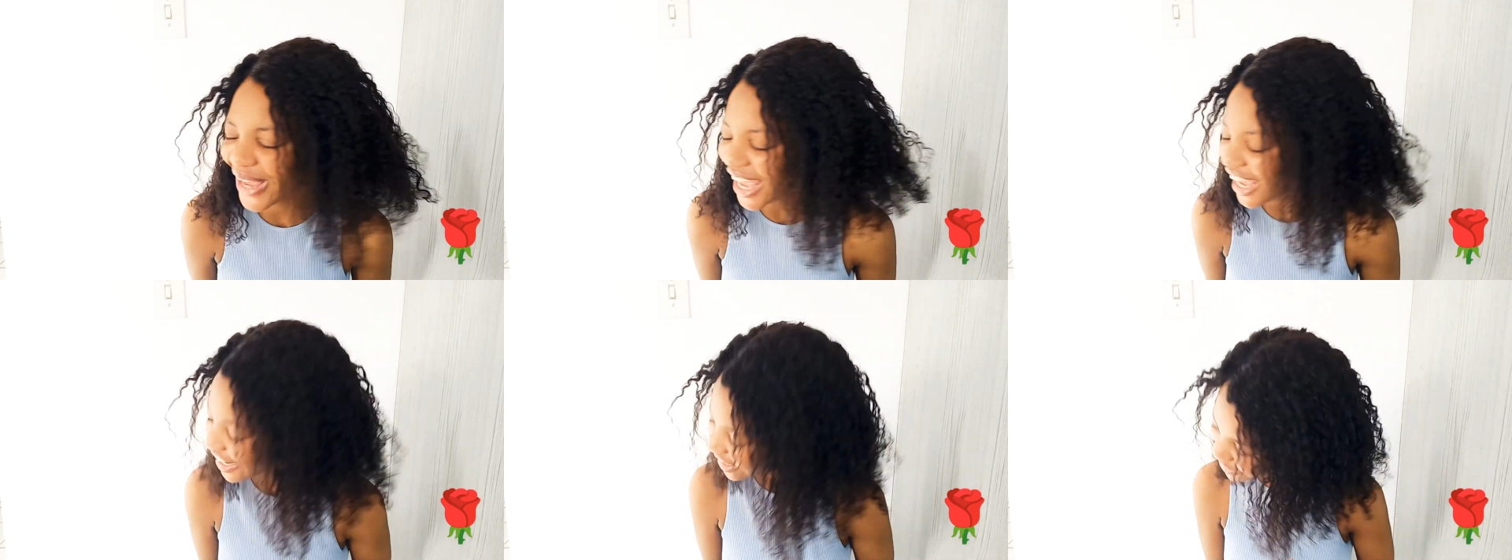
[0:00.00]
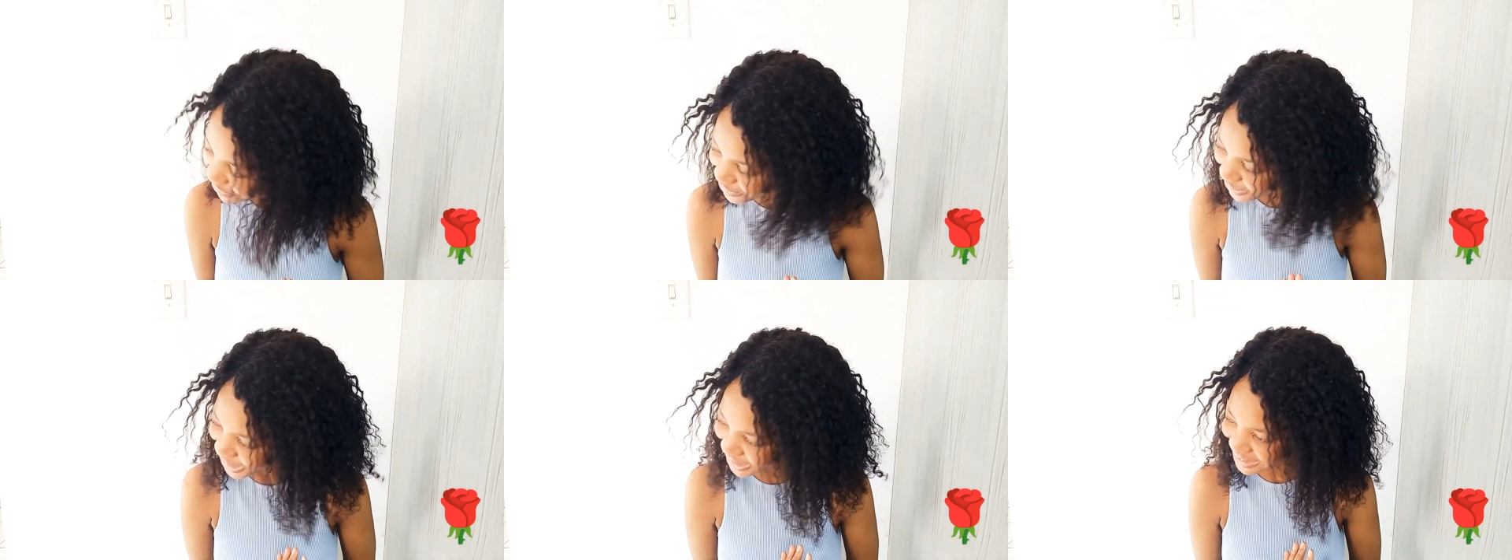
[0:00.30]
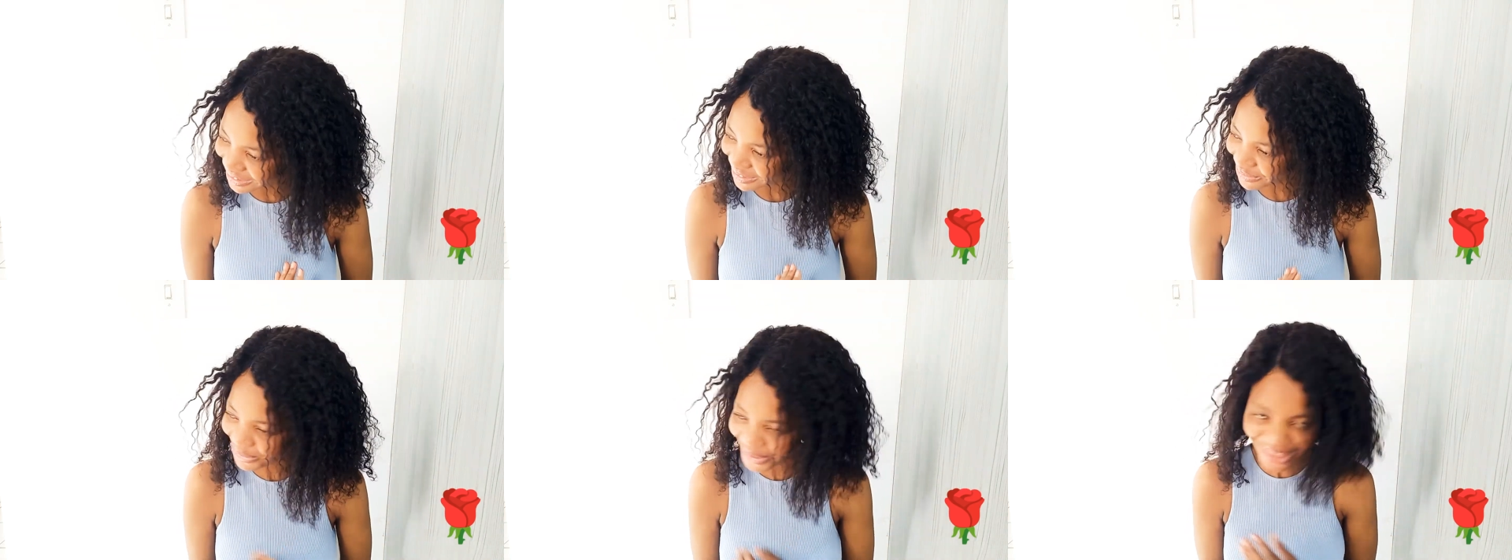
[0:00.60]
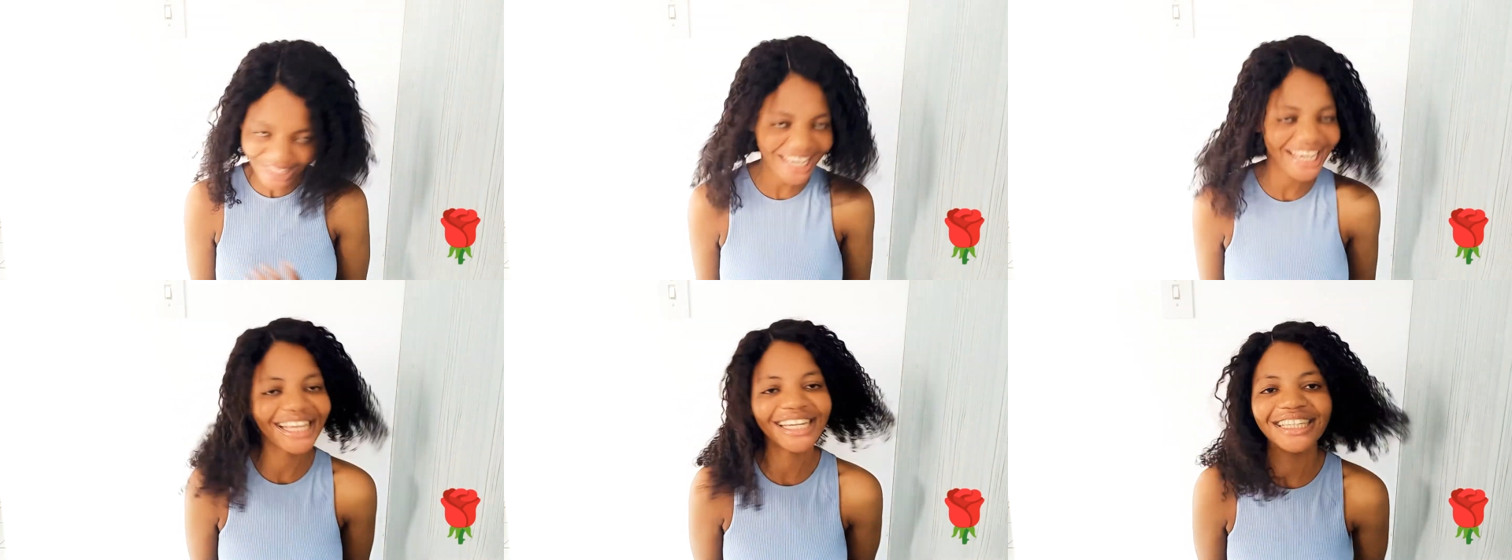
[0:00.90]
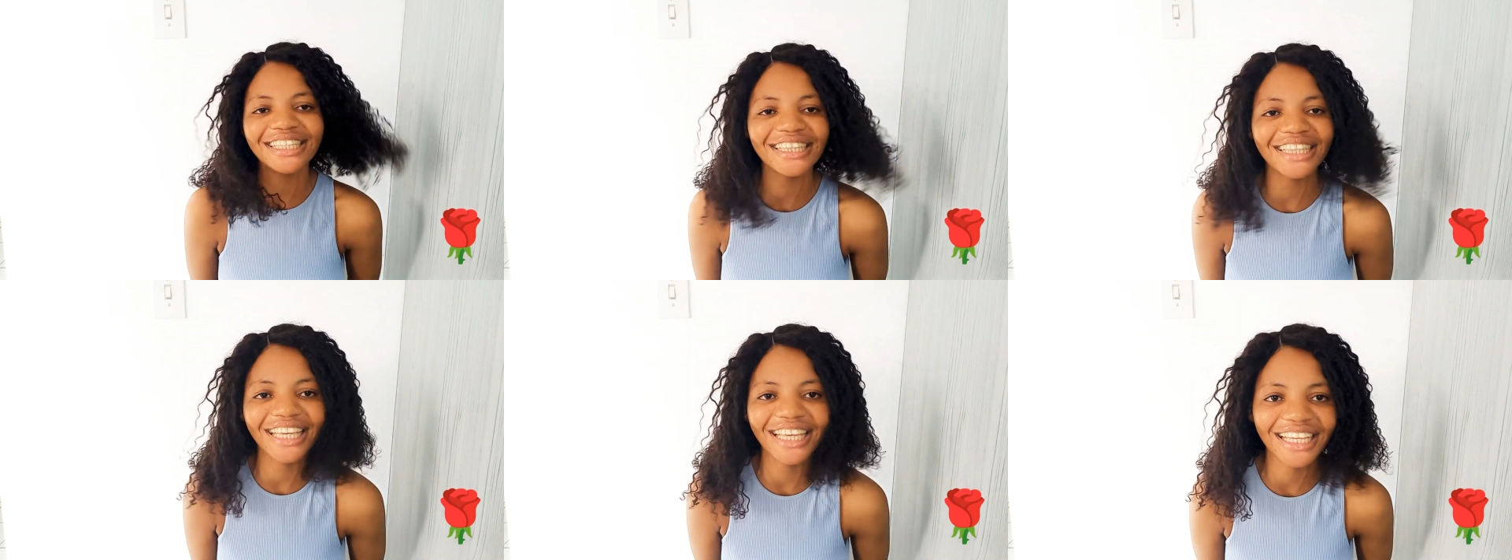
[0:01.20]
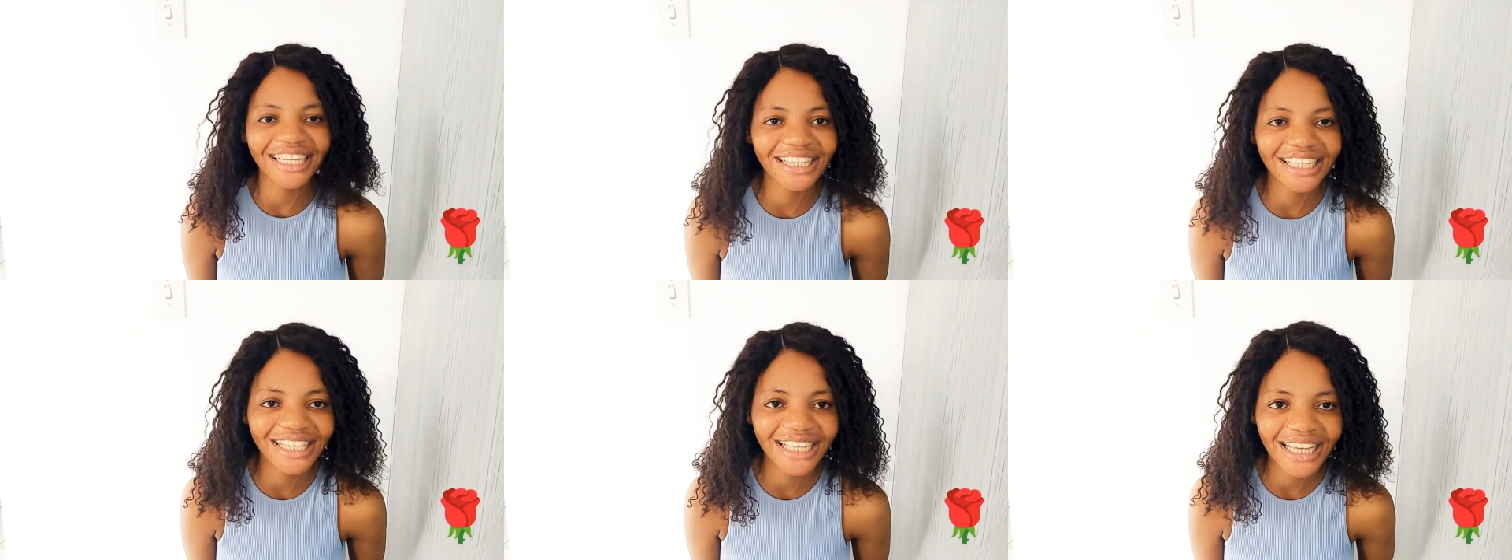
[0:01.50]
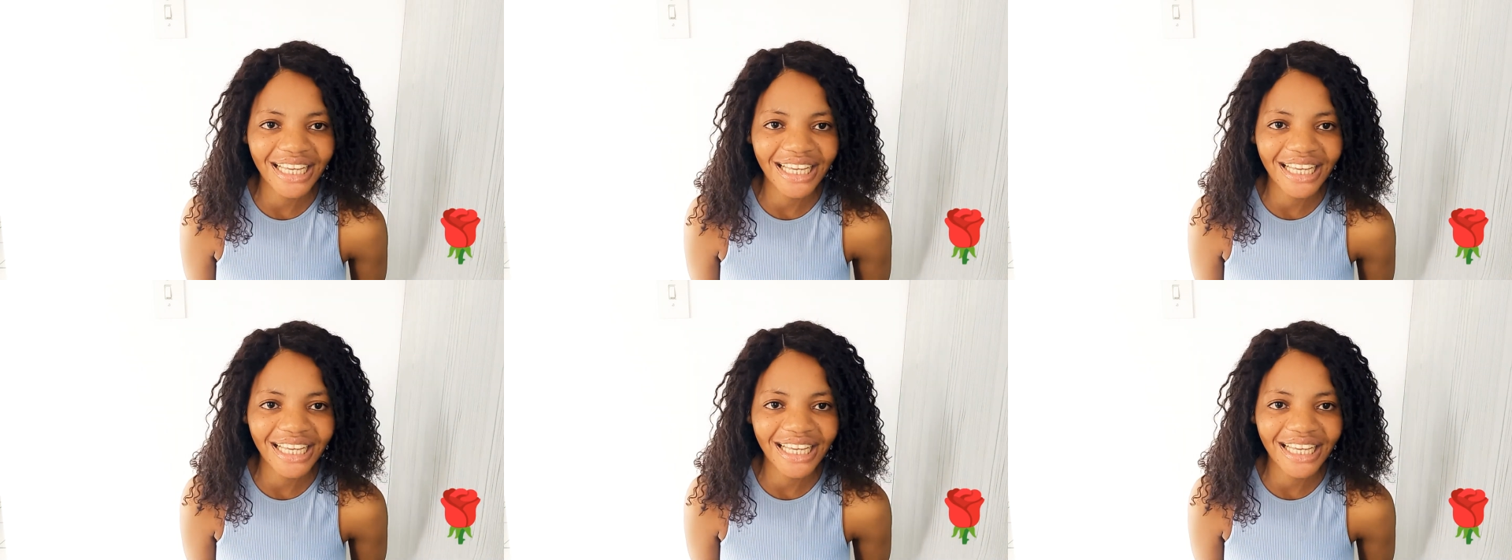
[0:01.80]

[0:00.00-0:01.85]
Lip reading: anyone with anything.